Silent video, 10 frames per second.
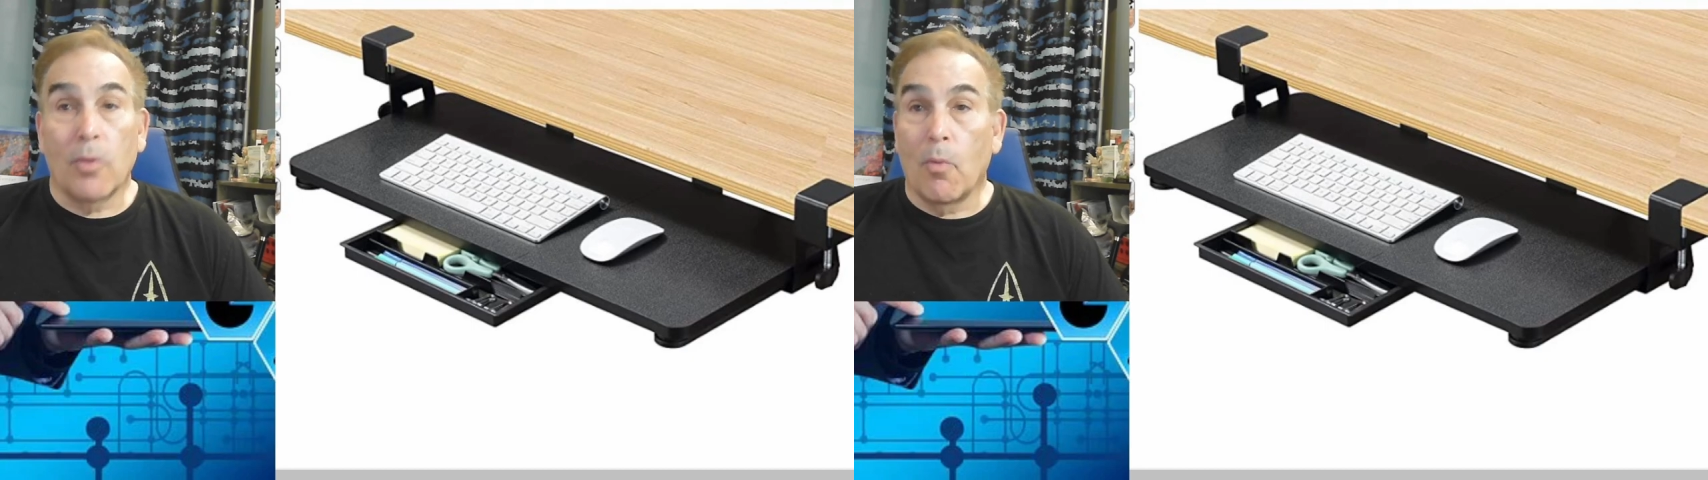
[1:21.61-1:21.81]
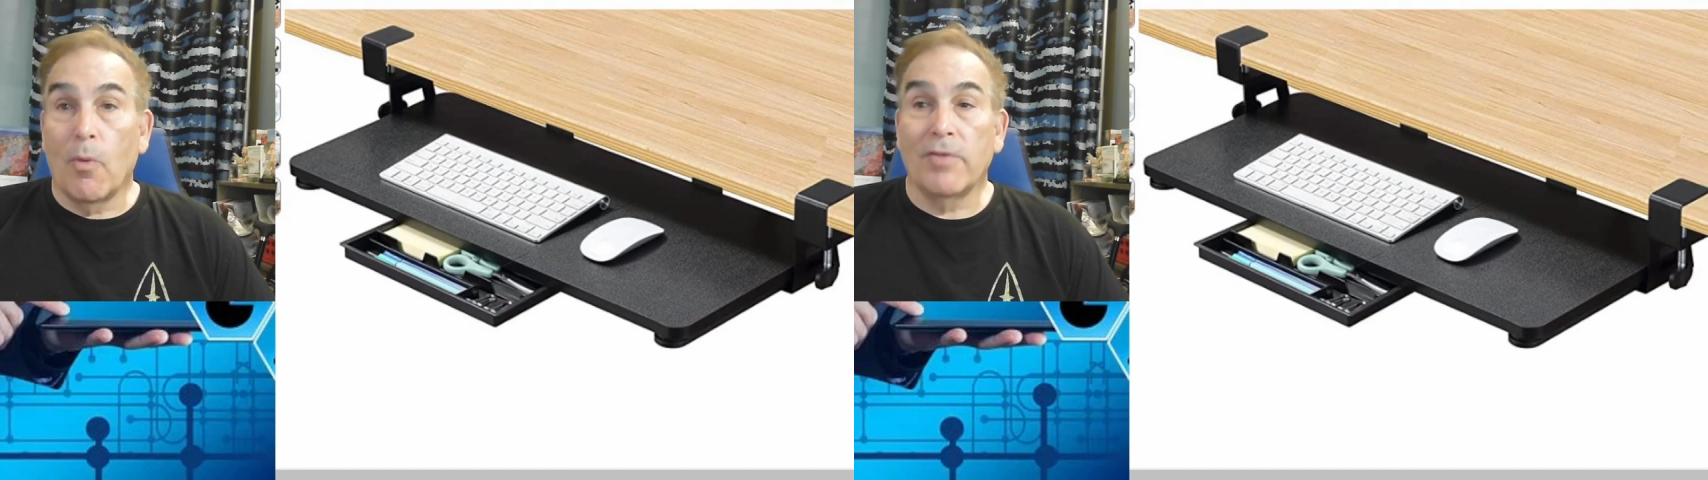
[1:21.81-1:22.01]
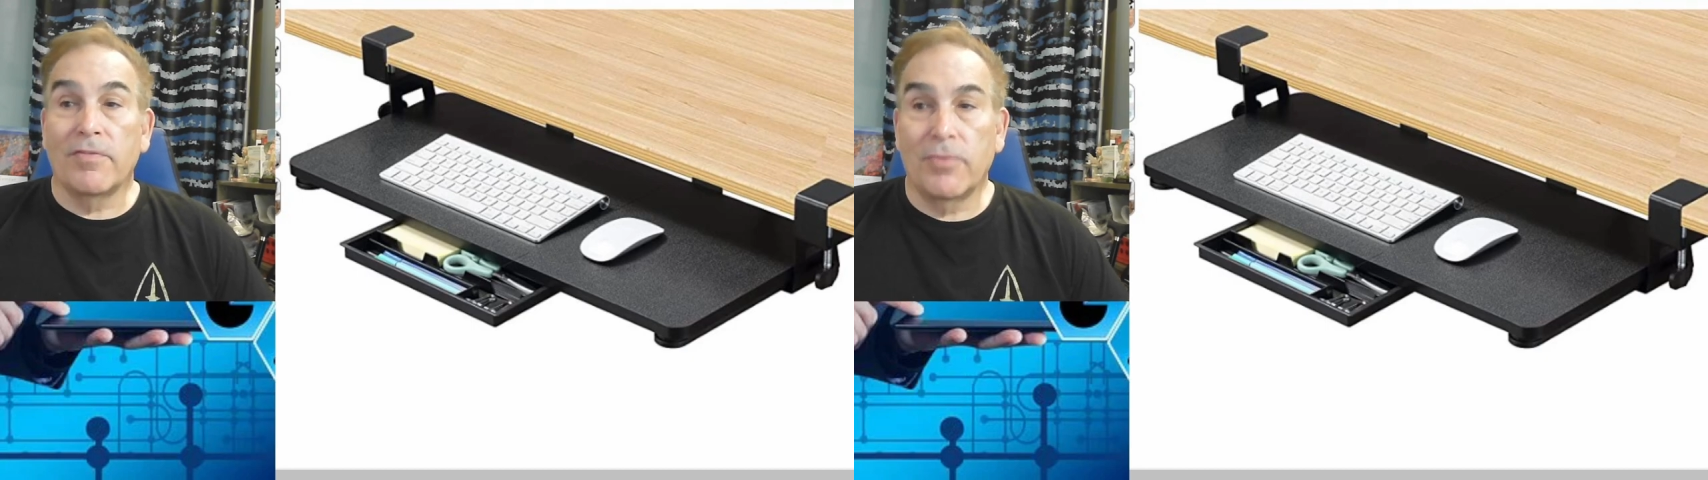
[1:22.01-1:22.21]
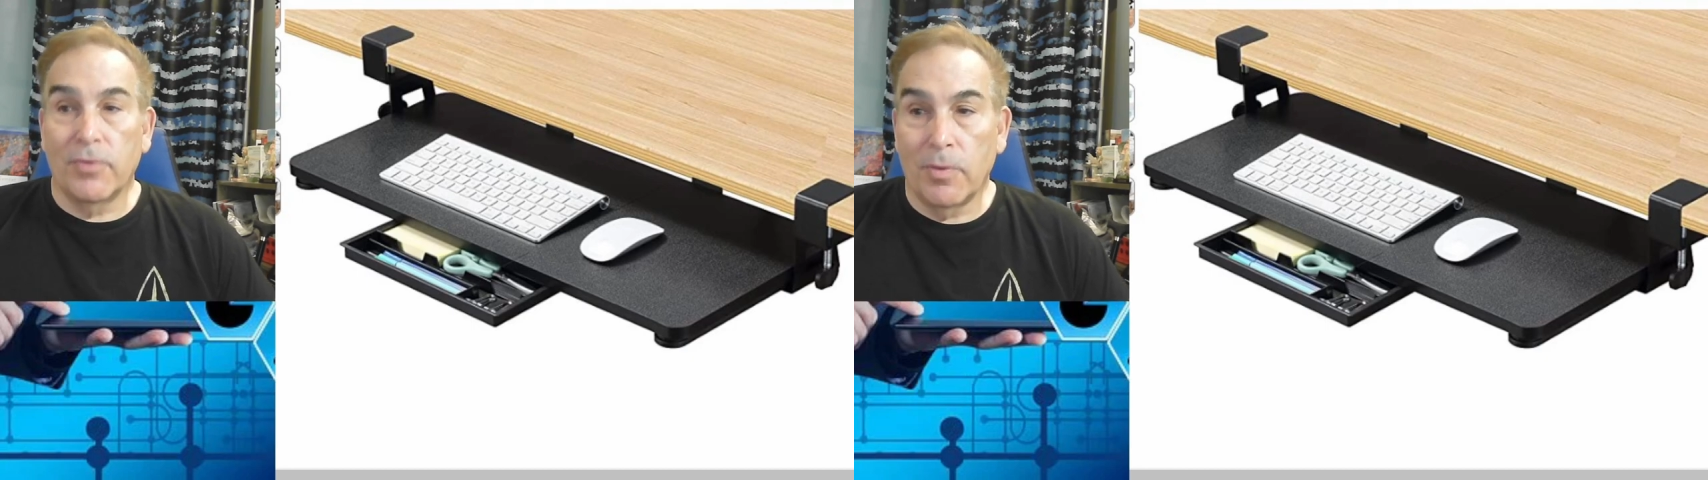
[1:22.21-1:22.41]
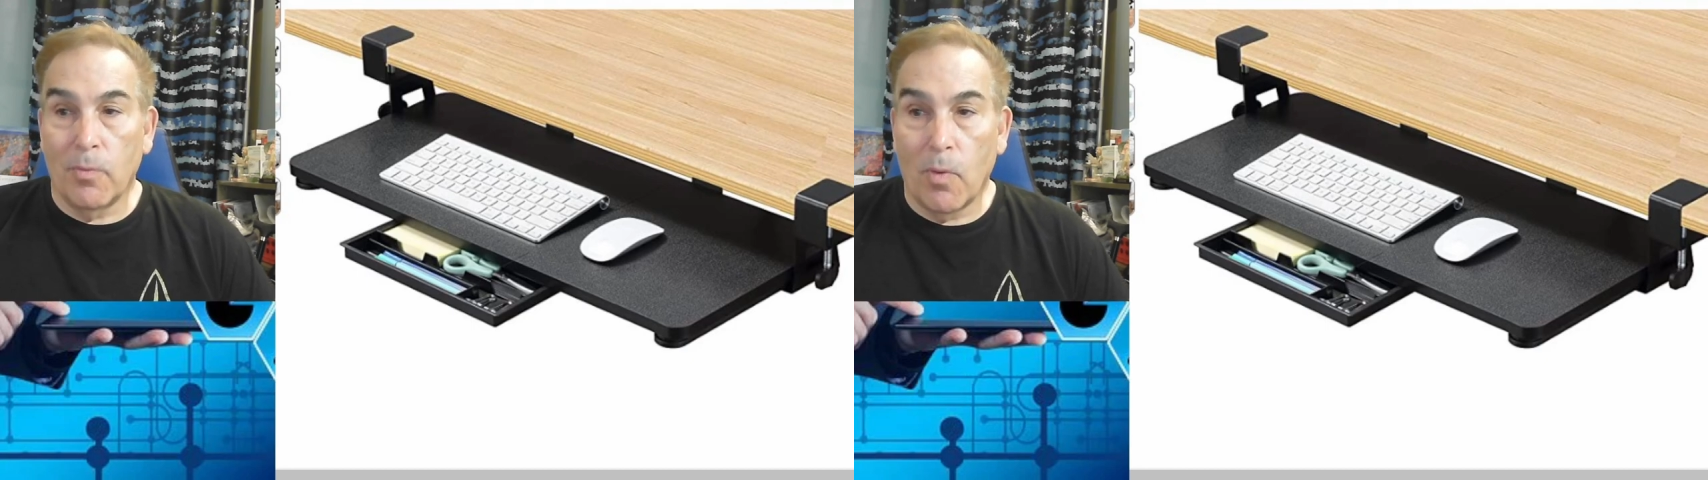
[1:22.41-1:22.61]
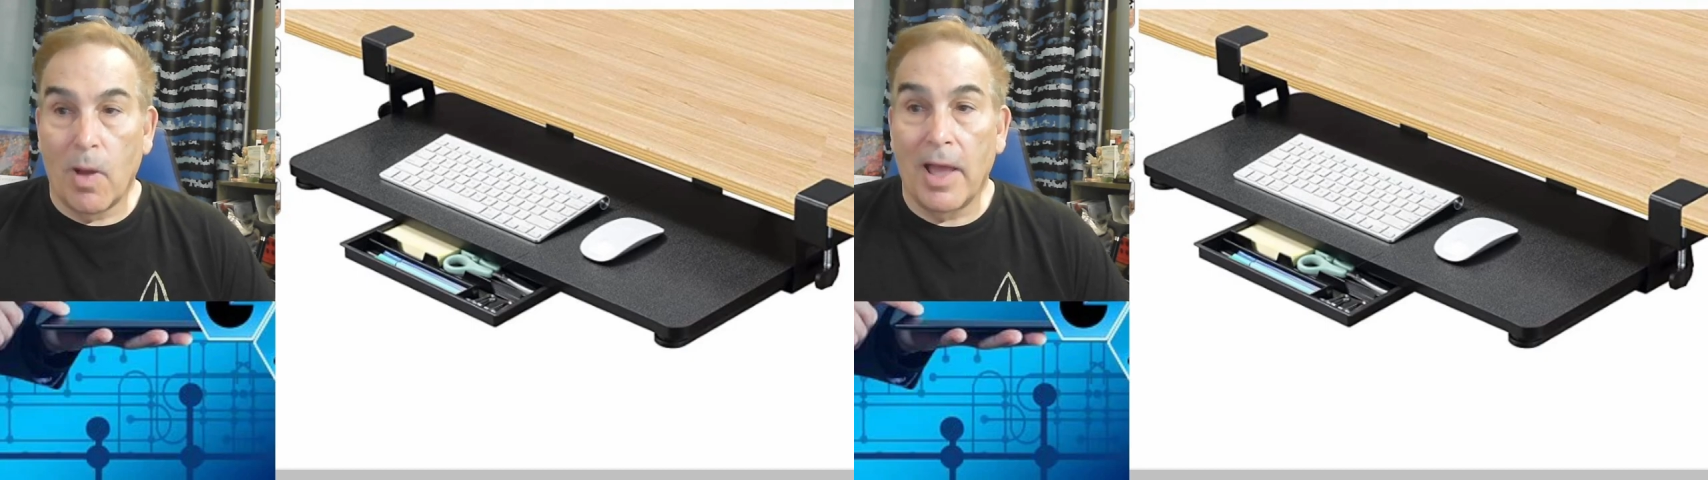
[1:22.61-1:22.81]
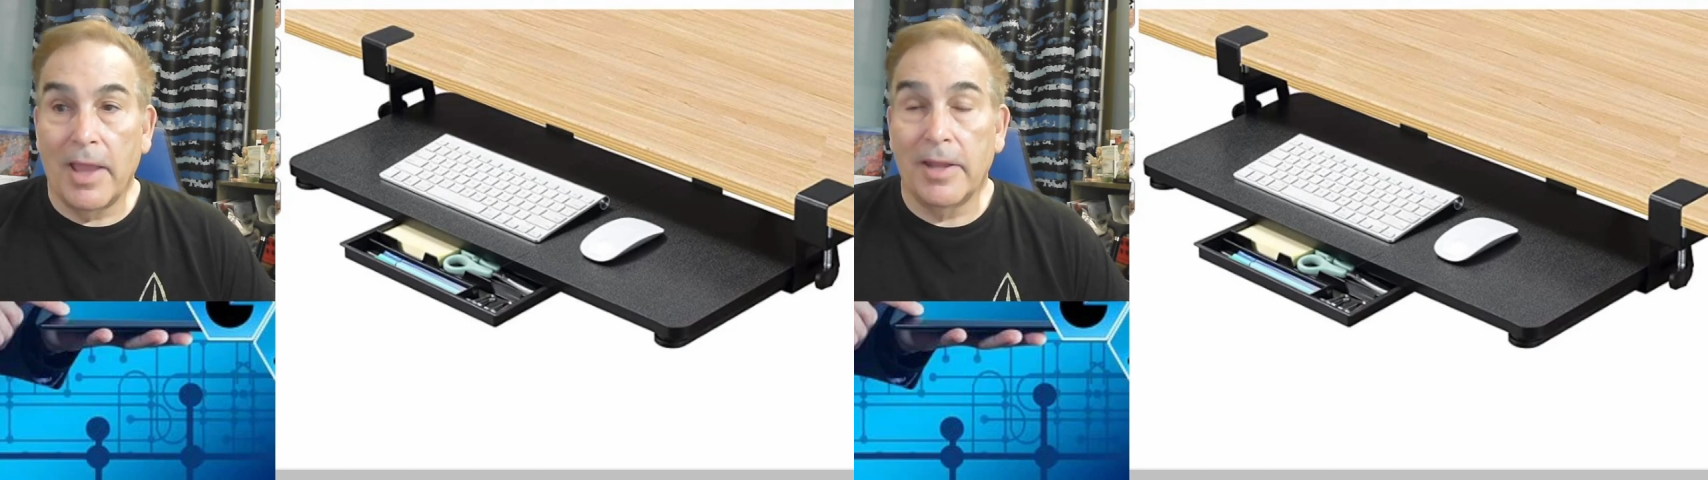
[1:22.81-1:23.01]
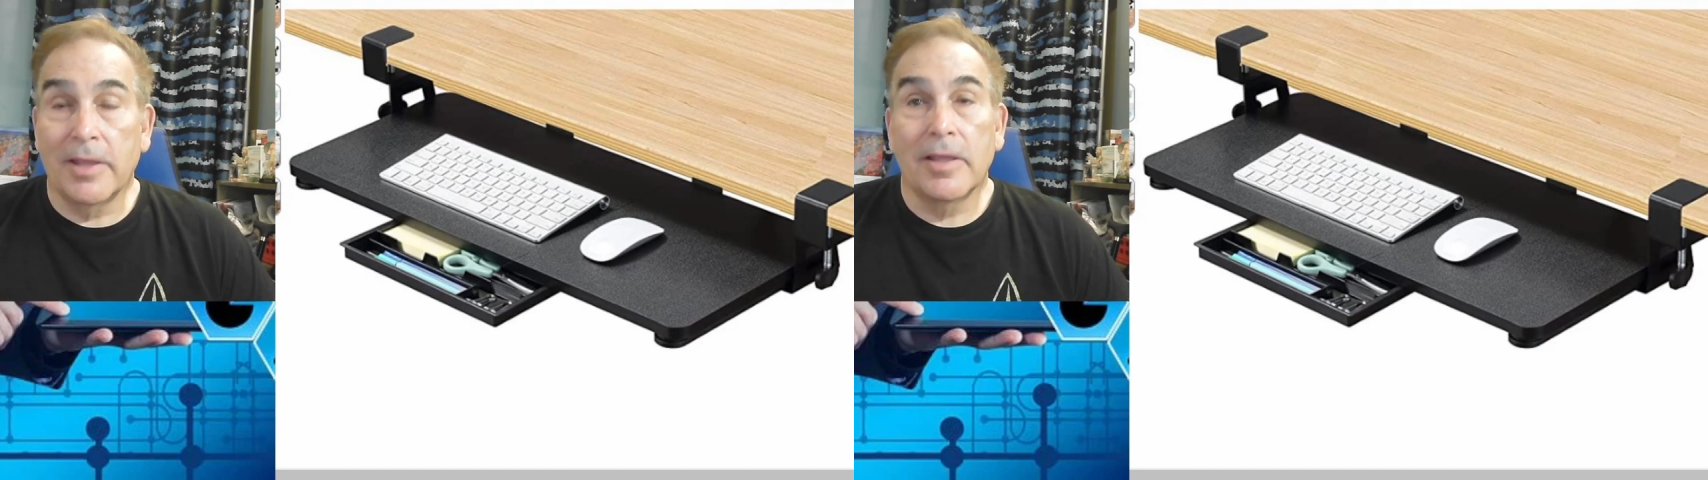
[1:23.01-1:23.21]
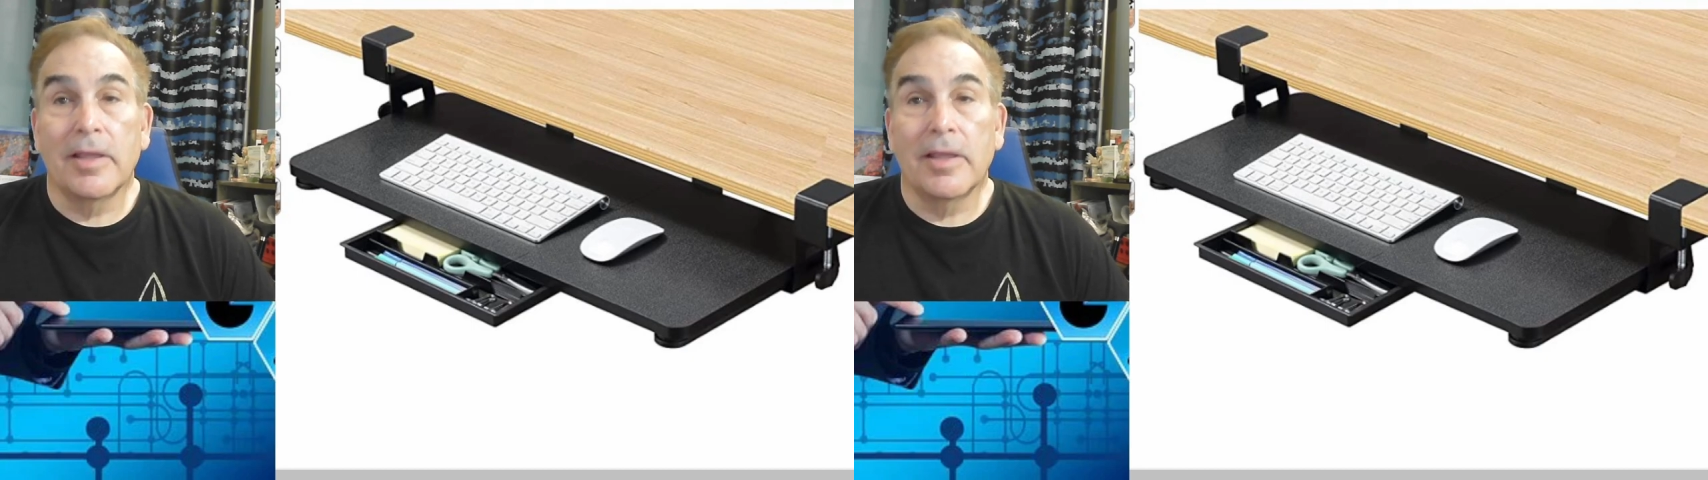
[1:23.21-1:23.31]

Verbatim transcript: 1 foot wide,